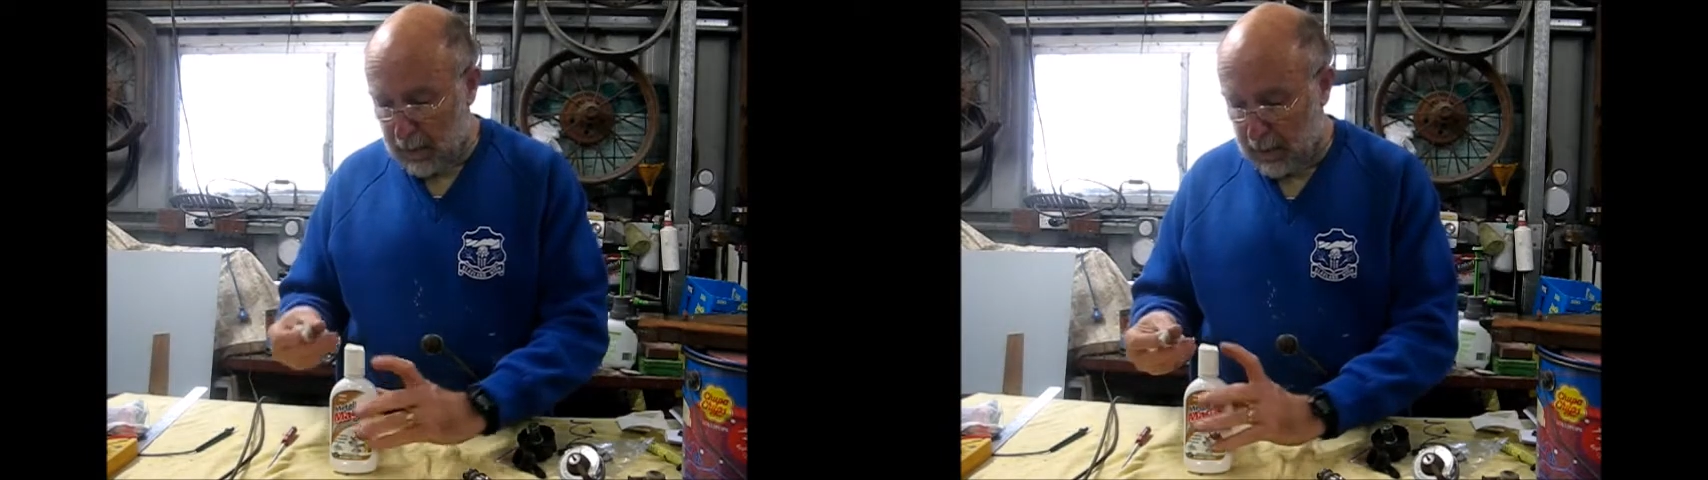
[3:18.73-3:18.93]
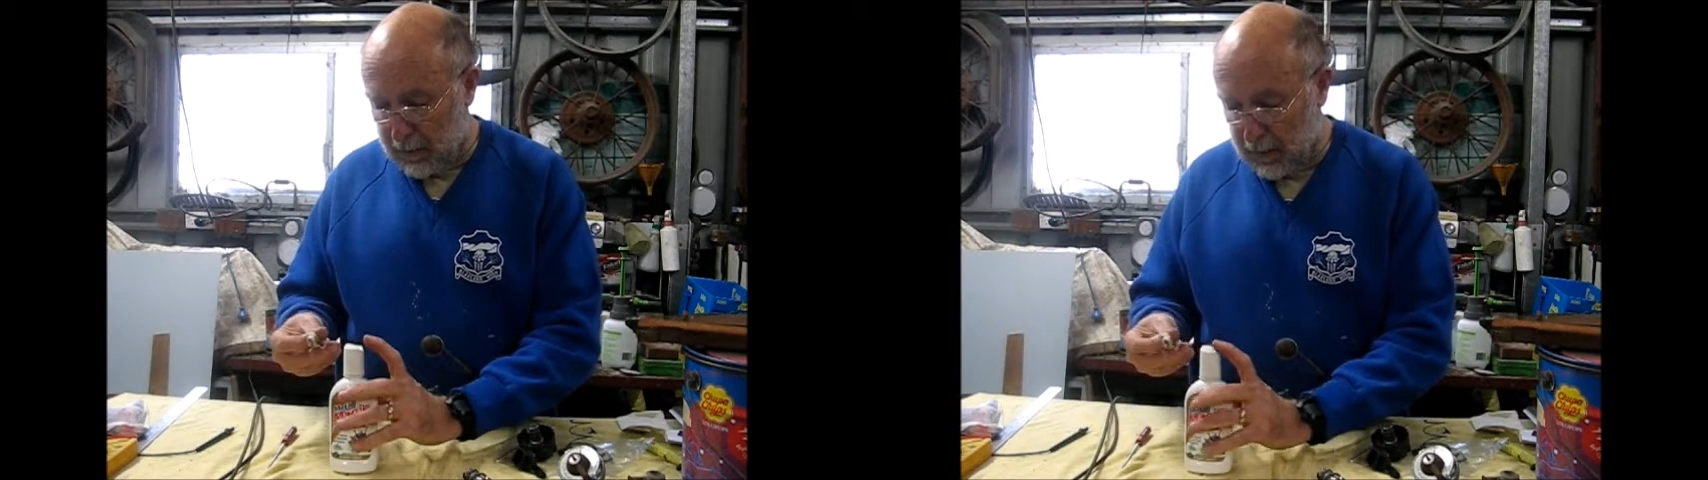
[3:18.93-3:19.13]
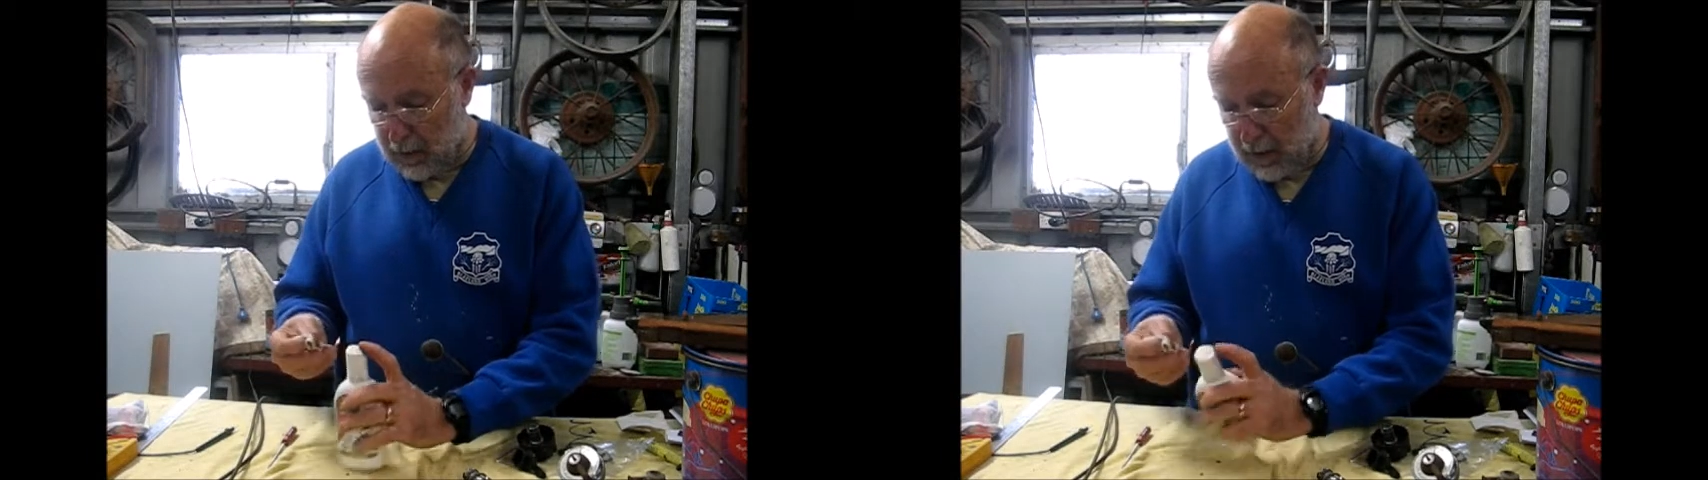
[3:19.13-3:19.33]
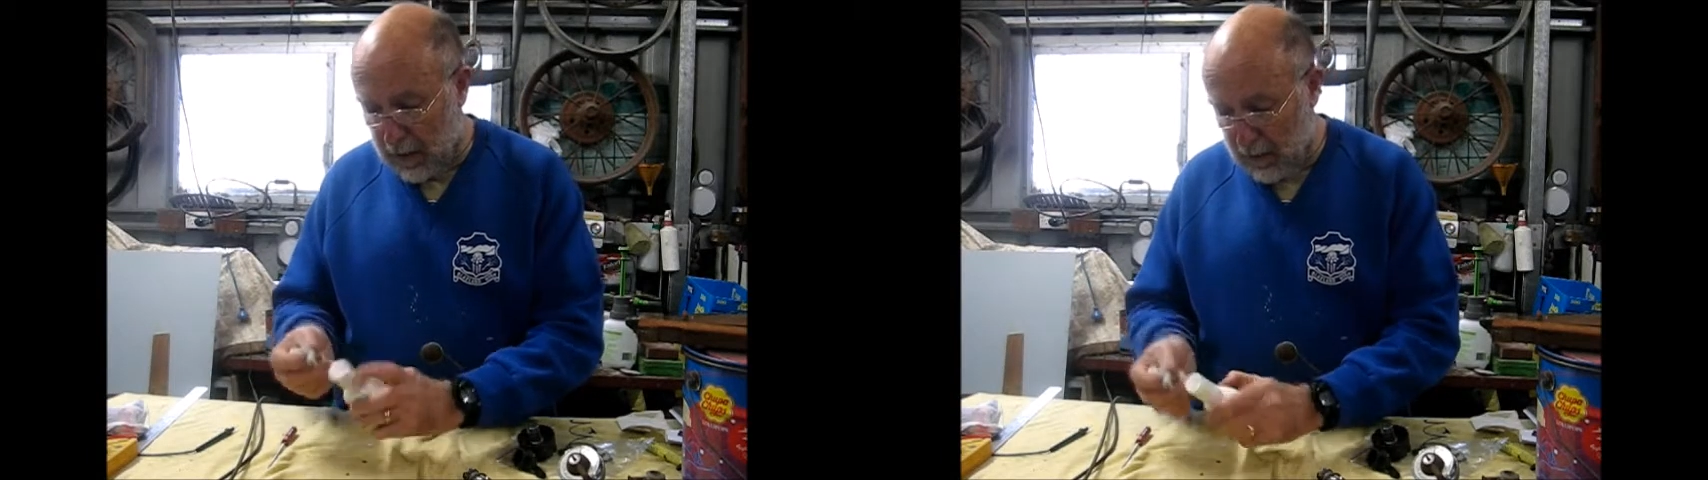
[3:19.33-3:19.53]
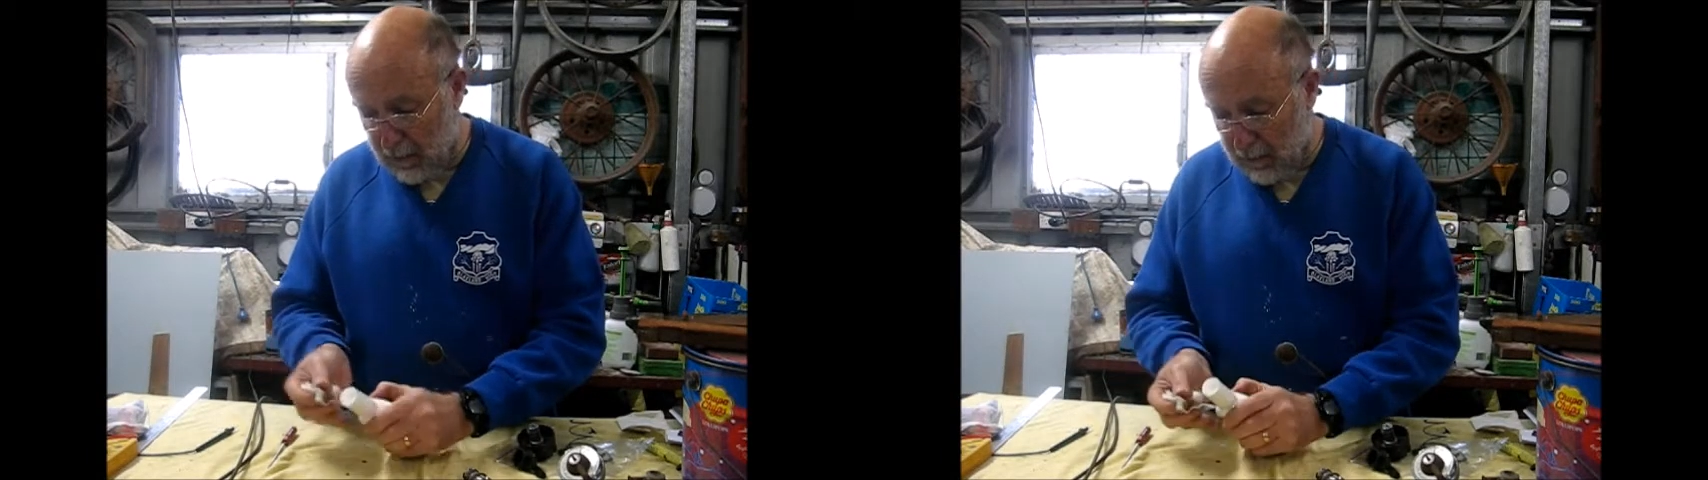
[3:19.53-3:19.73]
I'll just
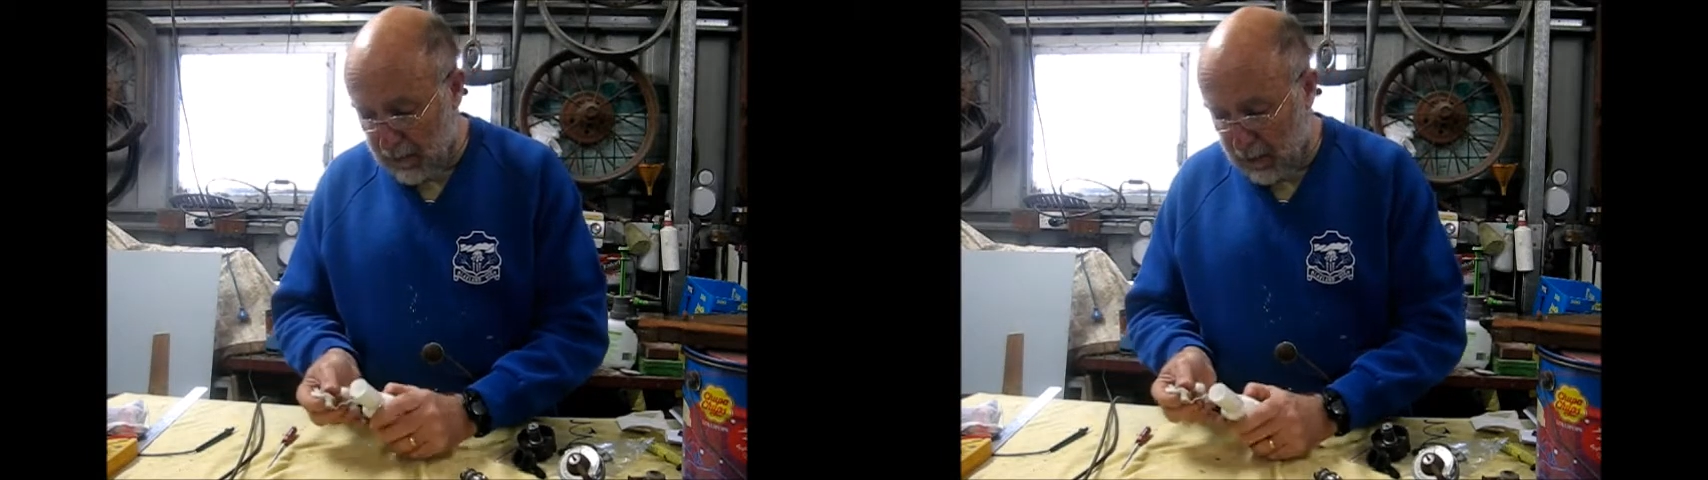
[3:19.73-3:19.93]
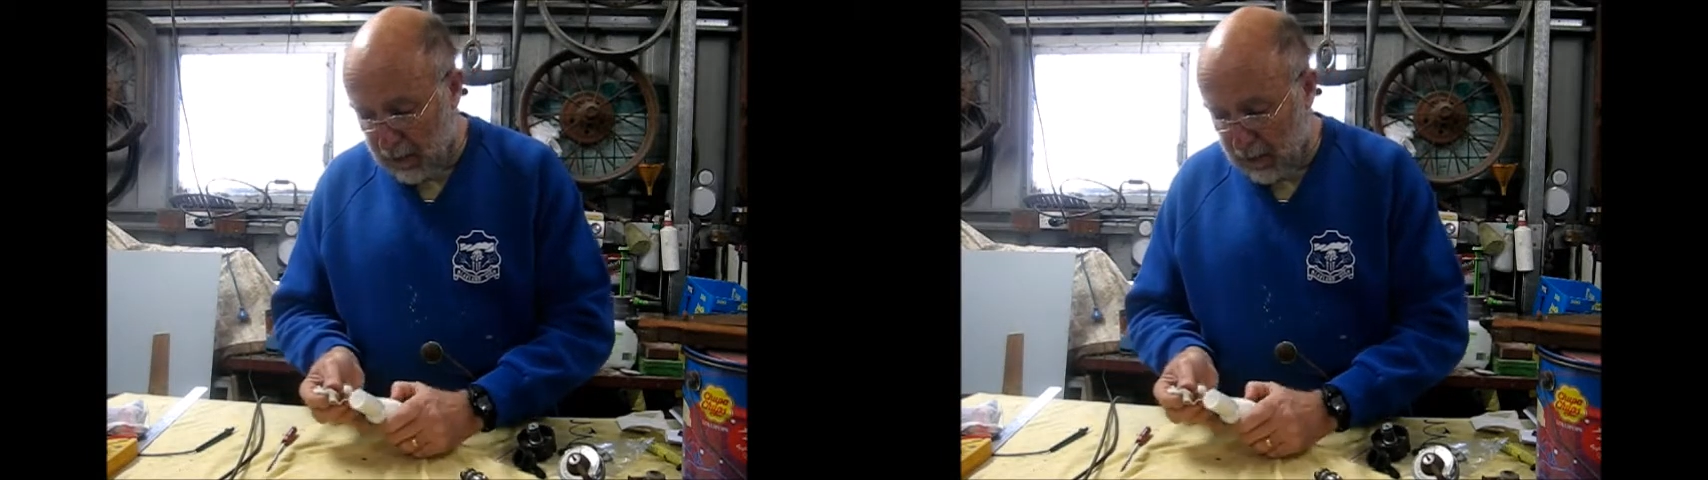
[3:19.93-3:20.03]
show you very